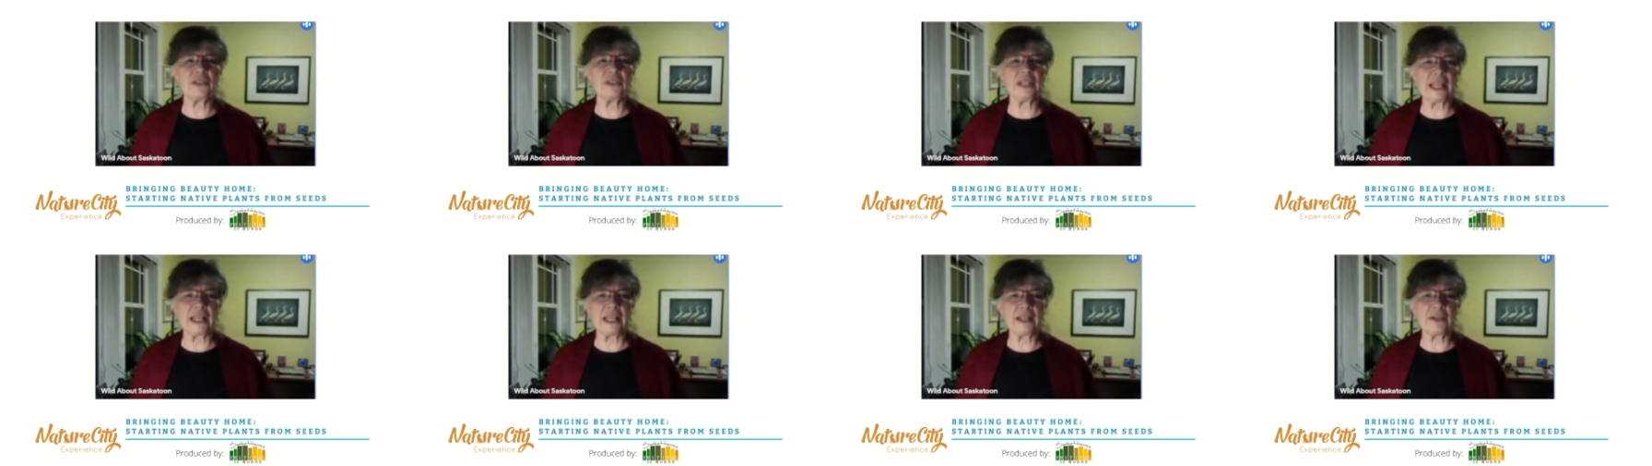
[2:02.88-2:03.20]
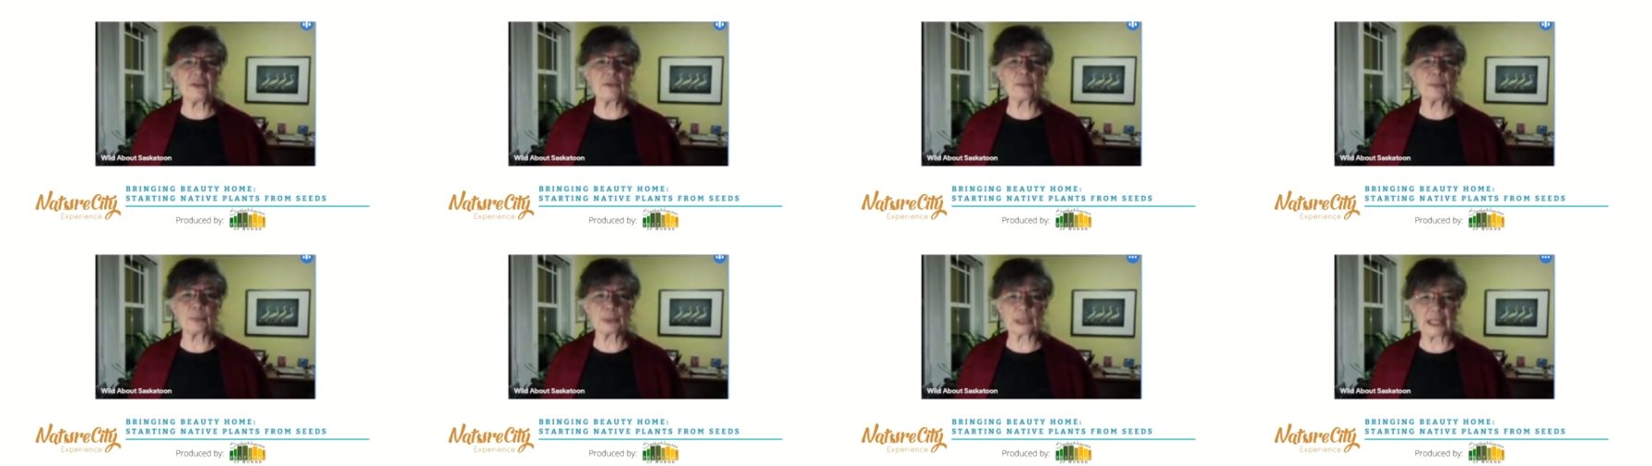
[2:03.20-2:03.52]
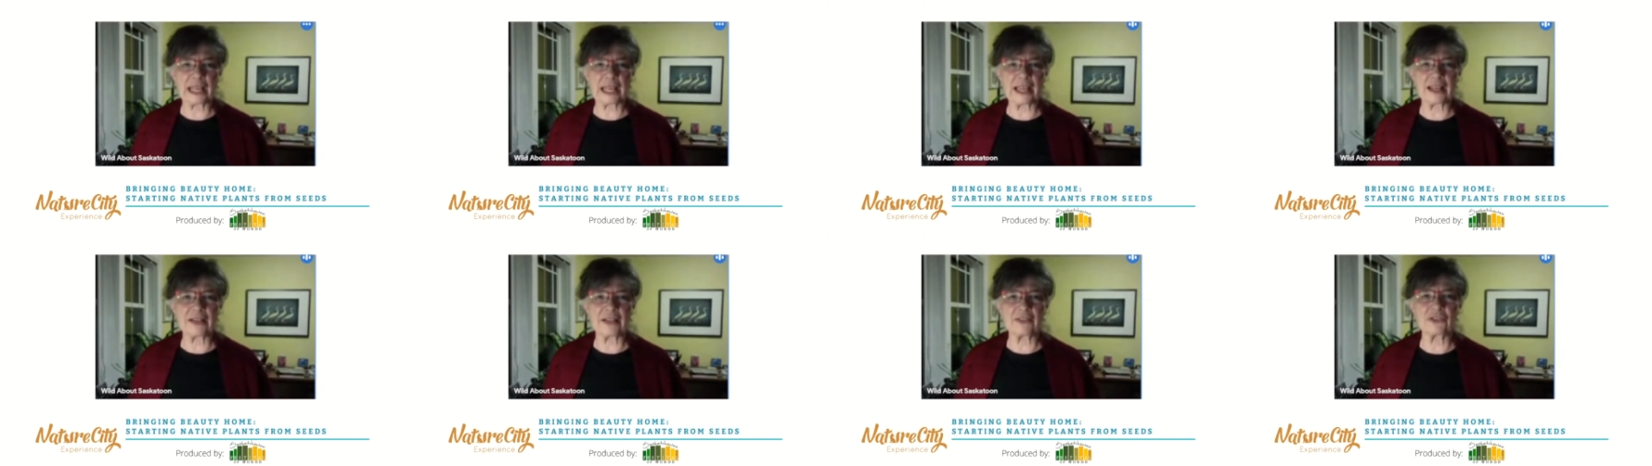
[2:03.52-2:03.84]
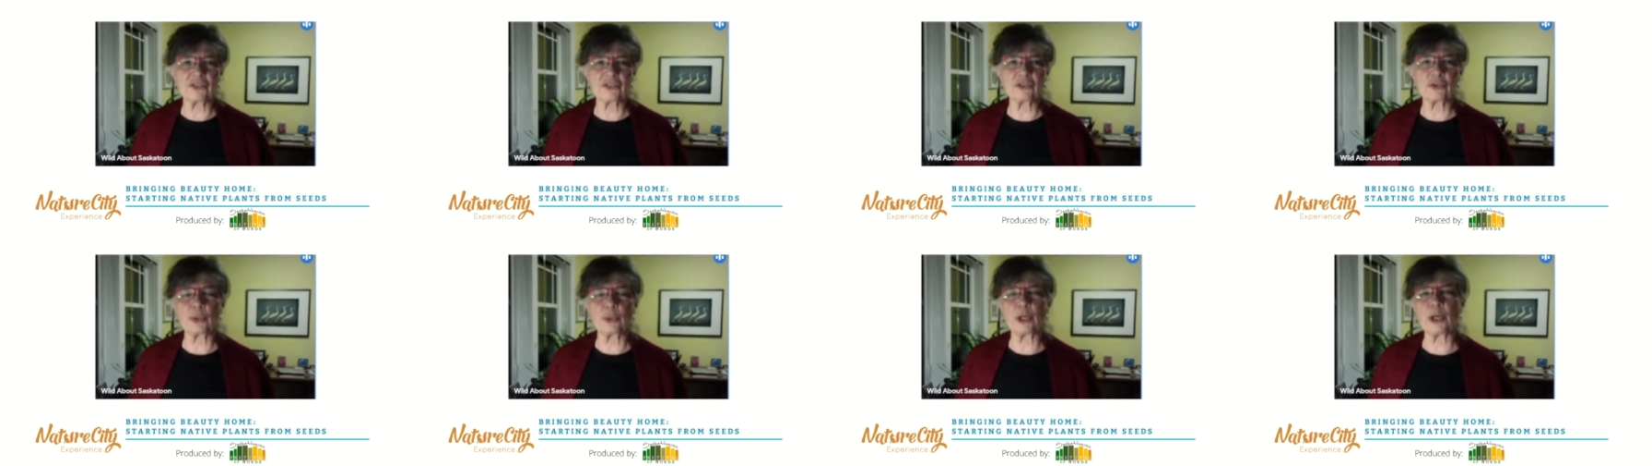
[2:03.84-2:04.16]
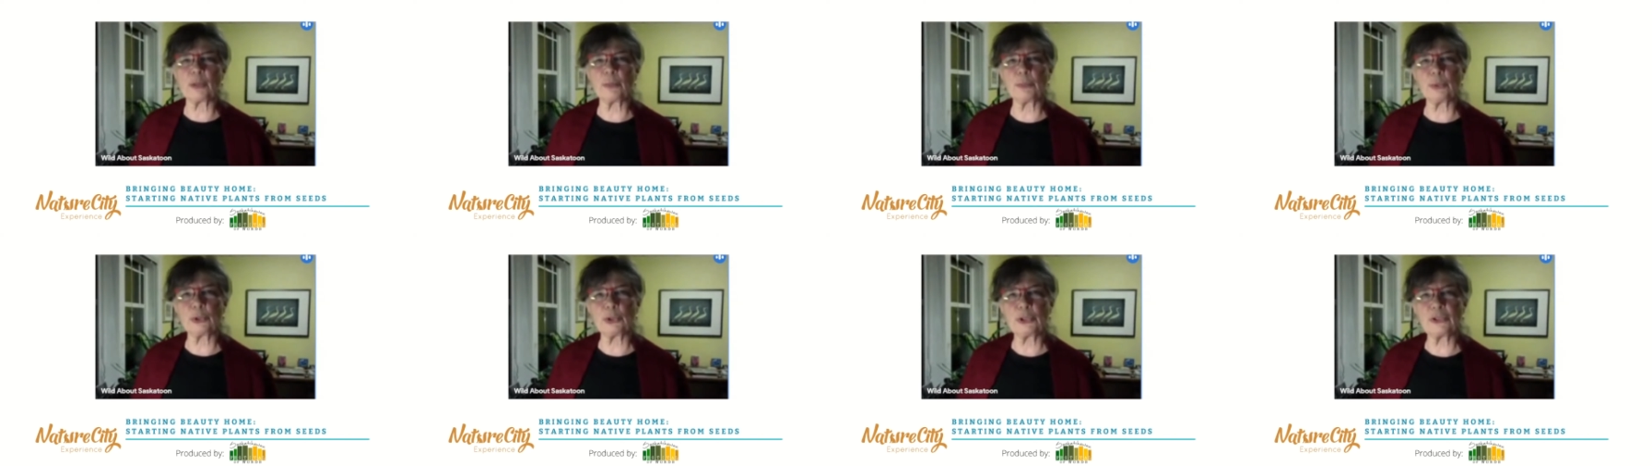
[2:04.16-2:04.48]
native plants to
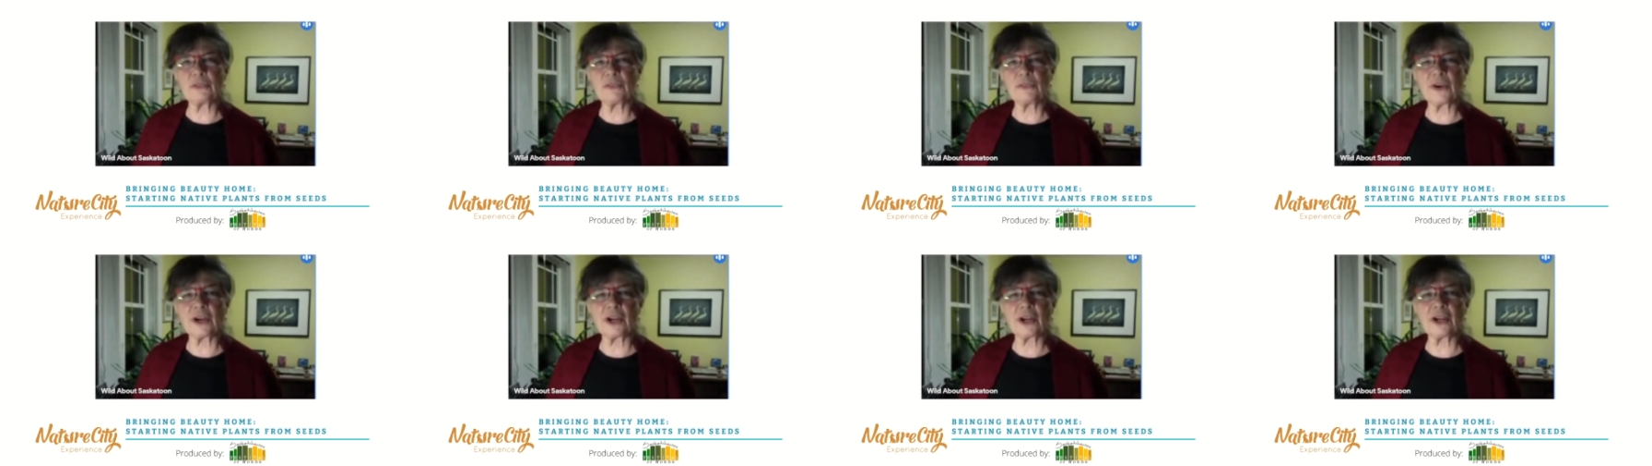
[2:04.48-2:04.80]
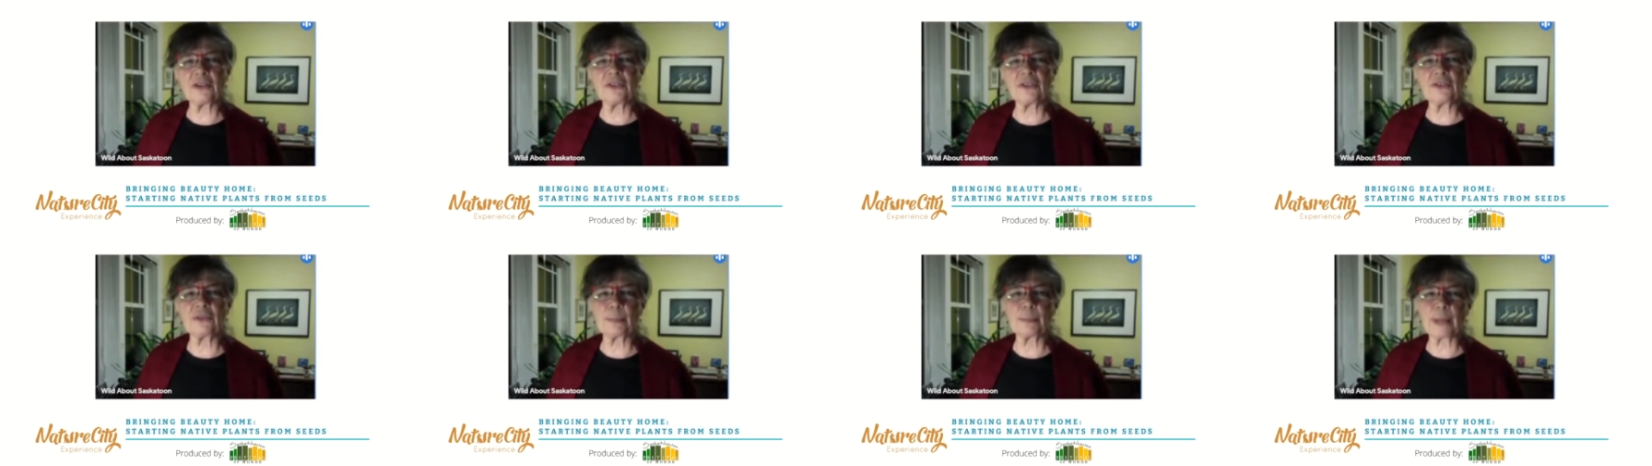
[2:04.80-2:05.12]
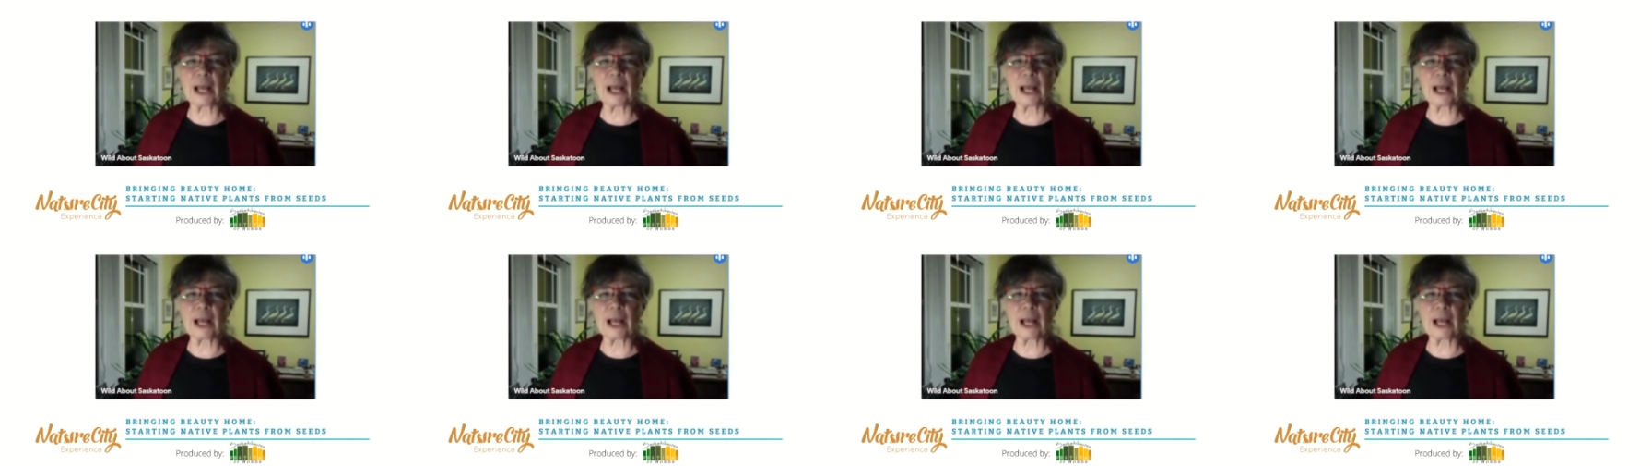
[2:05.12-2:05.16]
our boulevards,